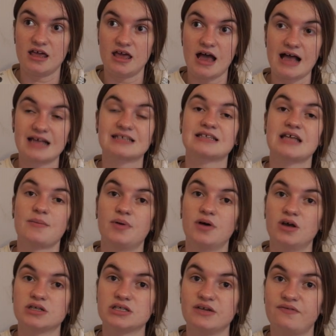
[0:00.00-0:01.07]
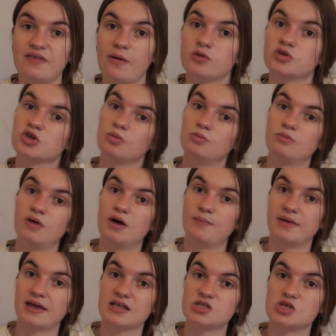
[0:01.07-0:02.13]
ask that person if they would come and
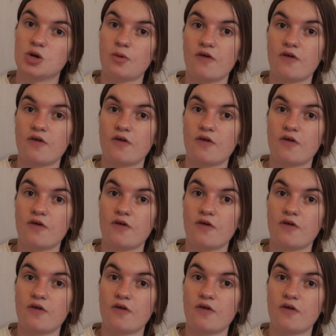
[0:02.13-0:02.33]
pick it up,